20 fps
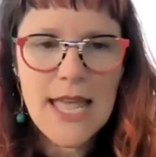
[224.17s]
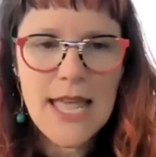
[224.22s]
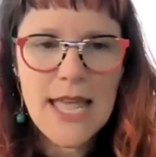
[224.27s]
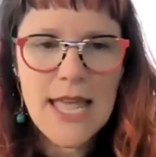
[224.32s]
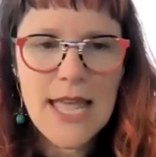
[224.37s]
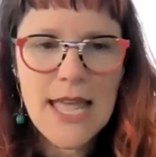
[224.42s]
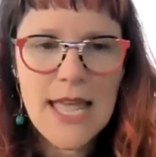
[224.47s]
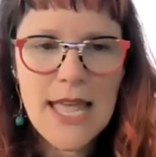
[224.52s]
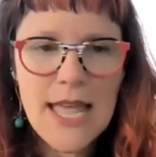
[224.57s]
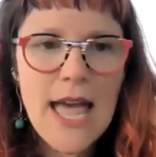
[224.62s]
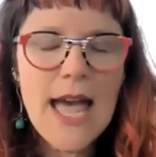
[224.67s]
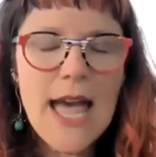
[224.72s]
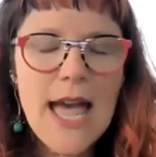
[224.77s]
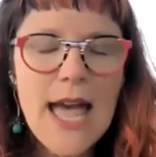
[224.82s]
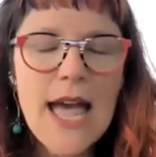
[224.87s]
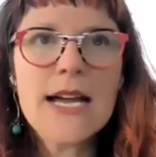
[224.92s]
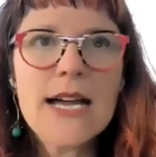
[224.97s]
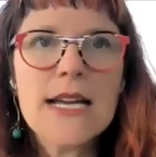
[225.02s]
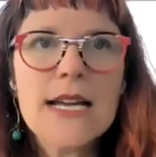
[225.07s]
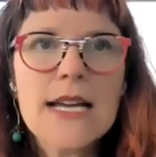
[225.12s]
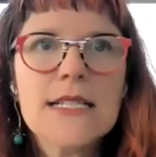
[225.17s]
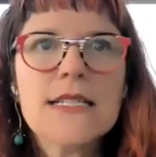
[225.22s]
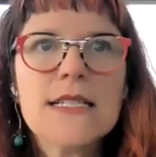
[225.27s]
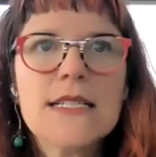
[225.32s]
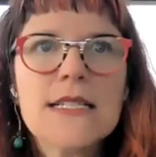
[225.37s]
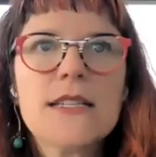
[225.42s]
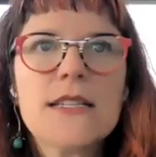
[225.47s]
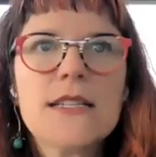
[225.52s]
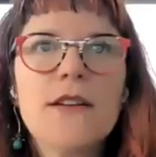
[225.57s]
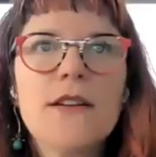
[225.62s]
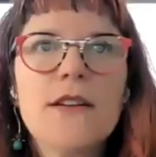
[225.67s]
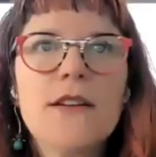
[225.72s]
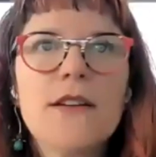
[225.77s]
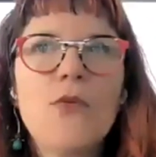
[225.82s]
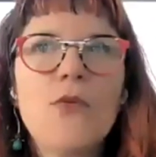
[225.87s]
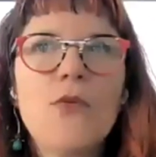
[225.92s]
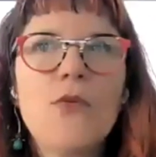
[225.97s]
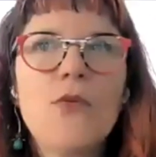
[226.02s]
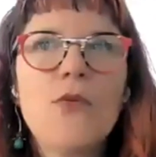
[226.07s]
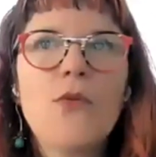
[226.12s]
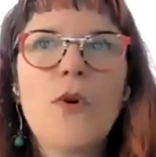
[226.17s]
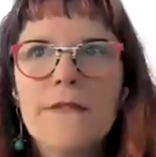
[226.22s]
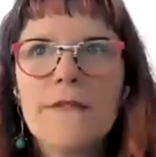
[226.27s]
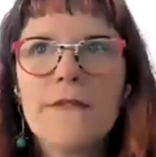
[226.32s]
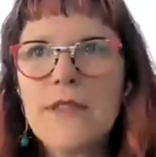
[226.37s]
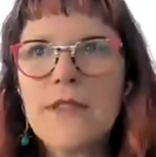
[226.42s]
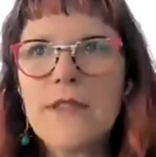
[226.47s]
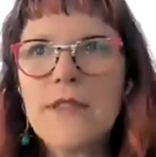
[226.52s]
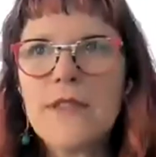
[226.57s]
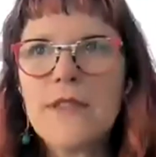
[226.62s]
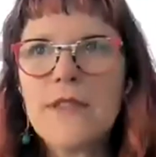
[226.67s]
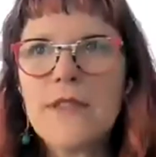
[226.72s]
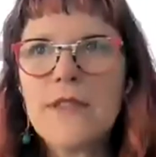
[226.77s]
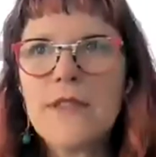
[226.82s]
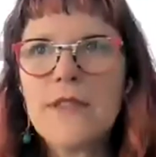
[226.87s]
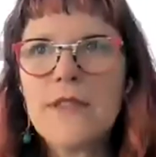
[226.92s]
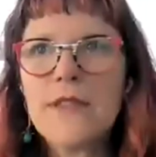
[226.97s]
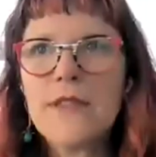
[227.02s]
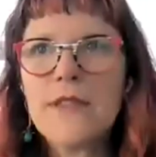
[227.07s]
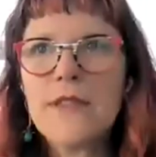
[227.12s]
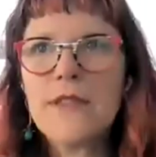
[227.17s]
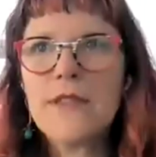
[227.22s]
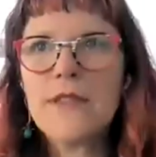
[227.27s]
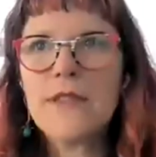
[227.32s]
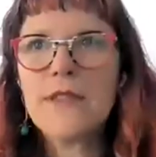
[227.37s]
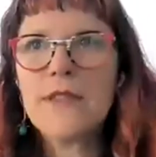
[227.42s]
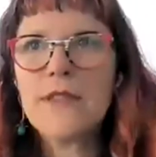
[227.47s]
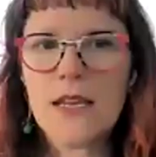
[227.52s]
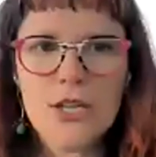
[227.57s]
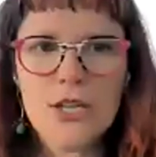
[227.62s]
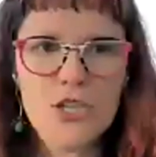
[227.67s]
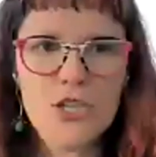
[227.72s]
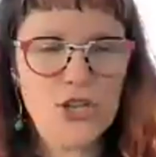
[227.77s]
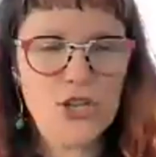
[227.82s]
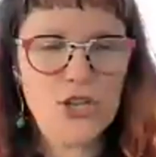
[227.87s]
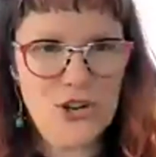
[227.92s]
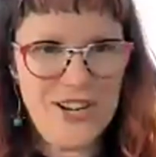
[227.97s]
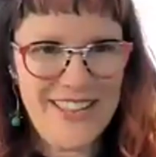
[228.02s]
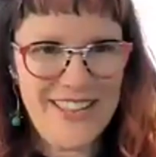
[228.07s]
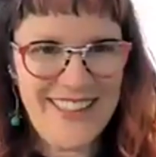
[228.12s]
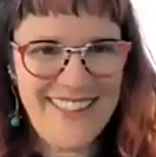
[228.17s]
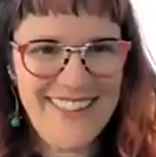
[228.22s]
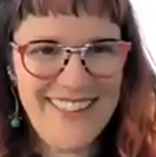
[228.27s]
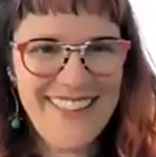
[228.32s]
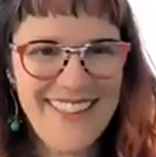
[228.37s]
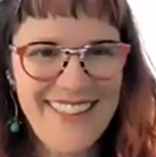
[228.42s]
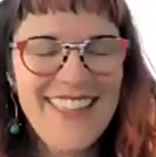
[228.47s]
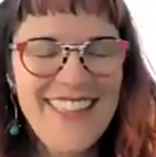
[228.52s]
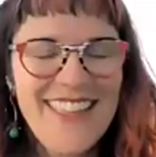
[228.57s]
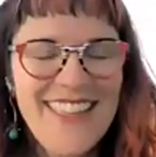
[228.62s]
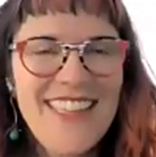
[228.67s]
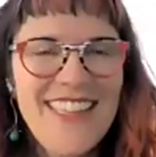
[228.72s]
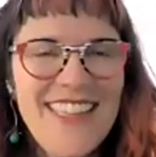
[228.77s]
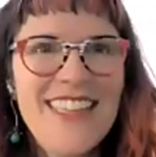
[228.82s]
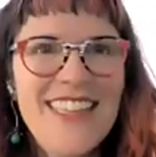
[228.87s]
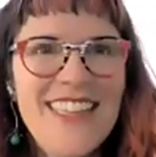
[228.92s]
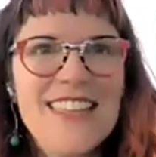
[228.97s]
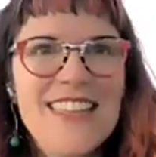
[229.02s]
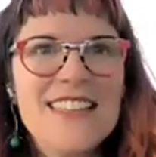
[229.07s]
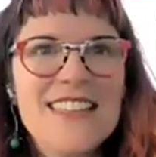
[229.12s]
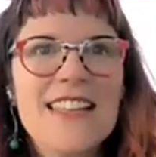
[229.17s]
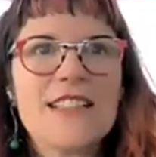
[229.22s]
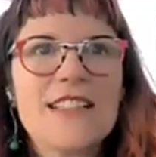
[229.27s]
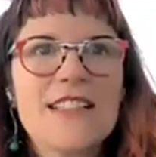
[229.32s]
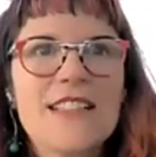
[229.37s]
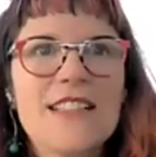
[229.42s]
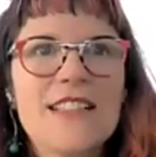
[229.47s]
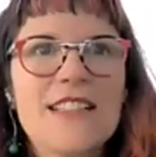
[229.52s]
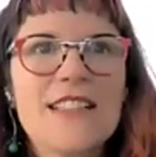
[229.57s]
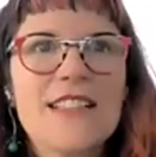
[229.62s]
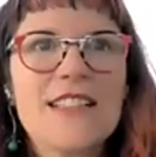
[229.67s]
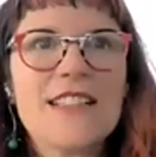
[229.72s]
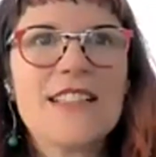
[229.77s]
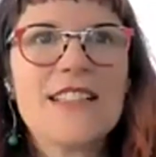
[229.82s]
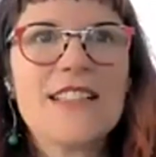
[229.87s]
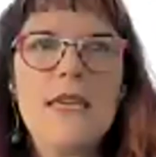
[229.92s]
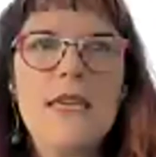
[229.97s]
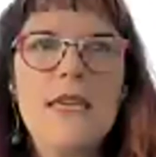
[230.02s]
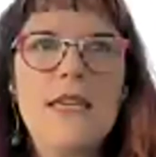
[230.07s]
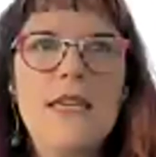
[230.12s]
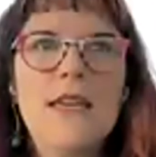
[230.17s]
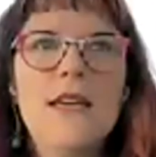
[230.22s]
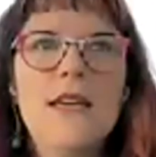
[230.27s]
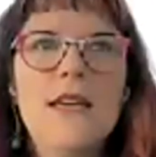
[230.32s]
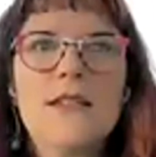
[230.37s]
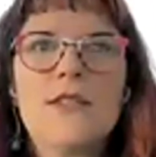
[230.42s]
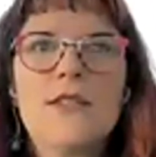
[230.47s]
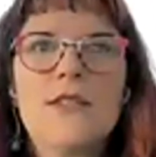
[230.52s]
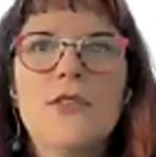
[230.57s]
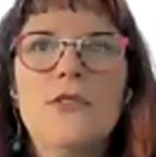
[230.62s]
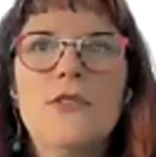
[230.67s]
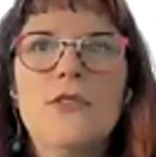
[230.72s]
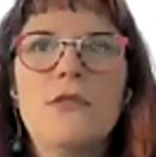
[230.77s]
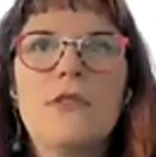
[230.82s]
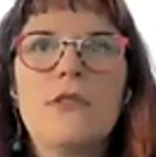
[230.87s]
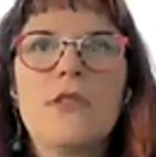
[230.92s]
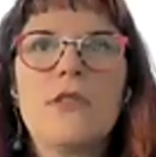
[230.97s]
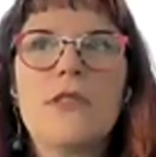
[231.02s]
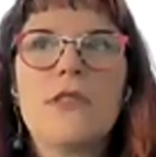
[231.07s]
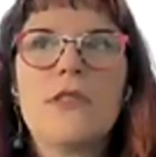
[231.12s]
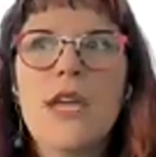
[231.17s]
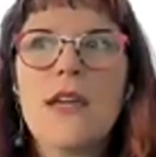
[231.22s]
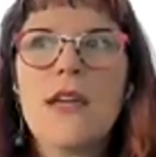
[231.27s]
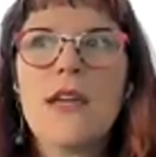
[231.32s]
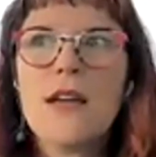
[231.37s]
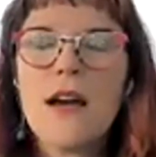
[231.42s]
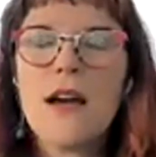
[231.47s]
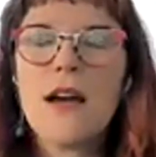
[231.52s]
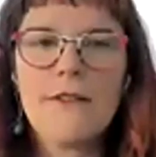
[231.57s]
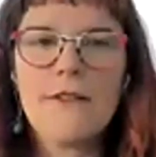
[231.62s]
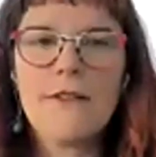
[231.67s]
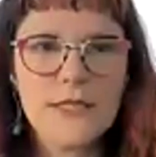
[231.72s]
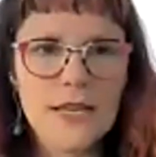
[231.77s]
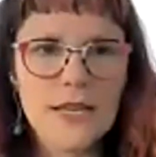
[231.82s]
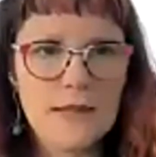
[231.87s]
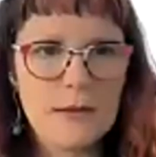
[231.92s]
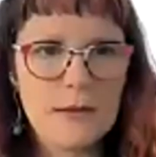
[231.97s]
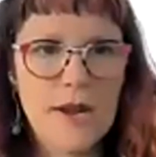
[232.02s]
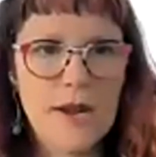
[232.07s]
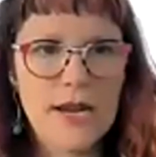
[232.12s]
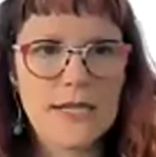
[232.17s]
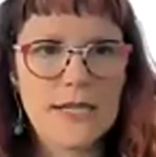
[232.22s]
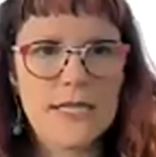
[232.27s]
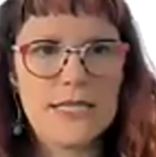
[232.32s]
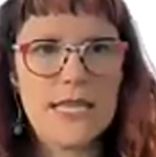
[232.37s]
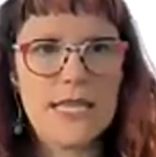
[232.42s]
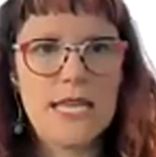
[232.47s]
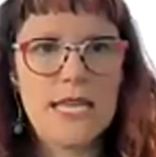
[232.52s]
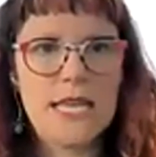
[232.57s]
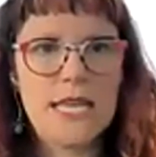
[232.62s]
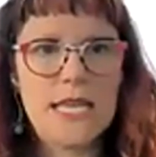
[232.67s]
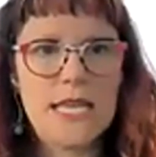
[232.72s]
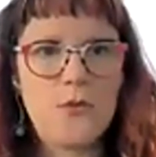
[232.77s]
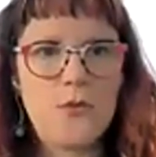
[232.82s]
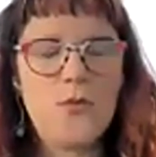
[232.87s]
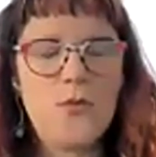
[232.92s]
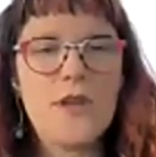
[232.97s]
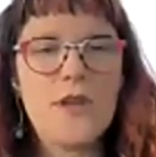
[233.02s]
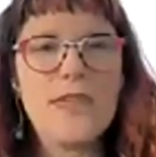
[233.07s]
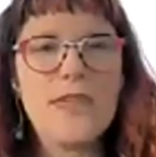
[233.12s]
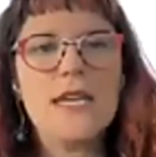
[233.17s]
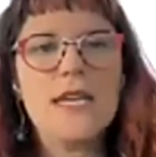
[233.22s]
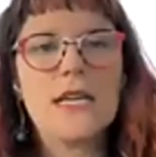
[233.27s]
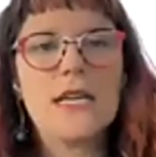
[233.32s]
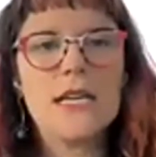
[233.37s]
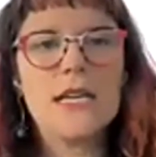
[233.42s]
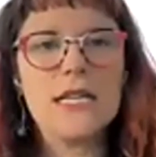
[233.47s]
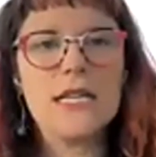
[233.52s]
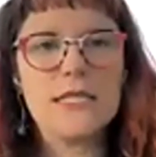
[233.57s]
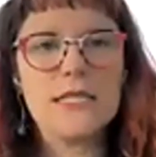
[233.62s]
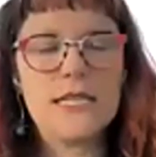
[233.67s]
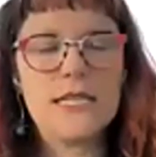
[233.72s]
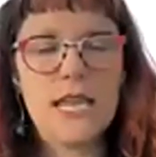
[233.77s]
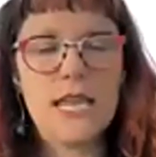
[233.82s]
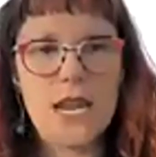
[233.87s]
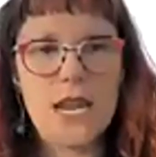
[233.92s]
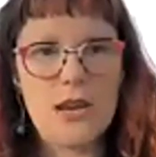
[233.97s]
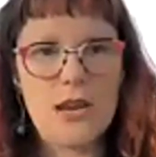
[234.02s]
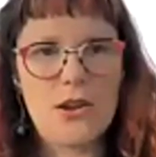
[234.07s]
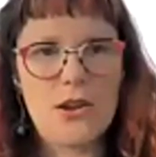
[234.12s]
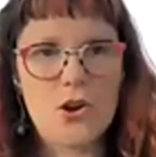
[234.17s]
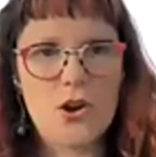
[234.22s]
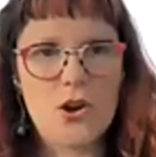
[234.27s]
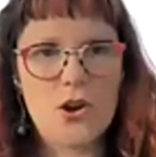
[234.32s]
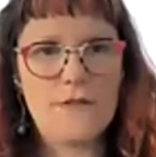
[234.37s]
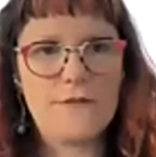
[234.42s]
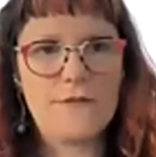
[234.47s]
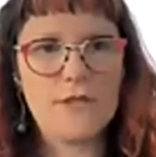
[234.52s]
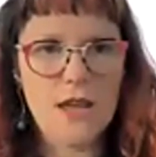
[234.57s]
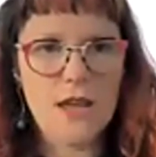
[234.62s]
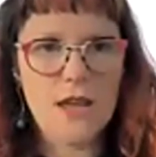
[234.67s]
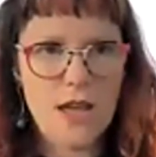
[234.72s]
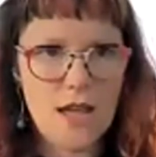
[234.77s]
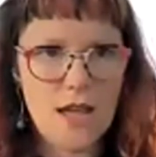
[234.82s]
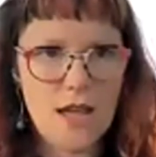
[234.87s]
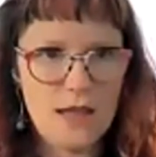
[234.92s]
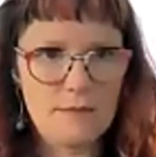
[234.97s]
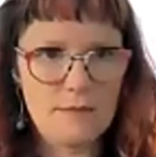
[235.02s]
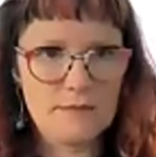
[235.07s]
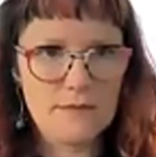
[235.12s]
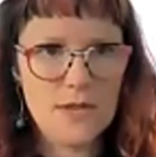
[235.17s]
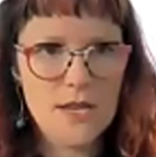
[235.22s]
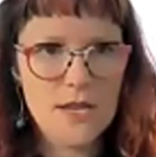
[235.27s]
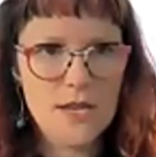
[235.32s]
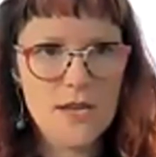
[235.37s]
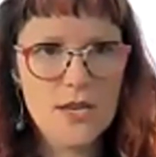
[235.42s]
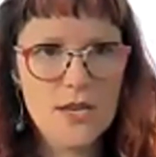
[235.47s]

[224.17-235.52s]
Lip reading: And one of the things that I came to in my journey is that it's very helpful to me to think of a daily practice within a container of time.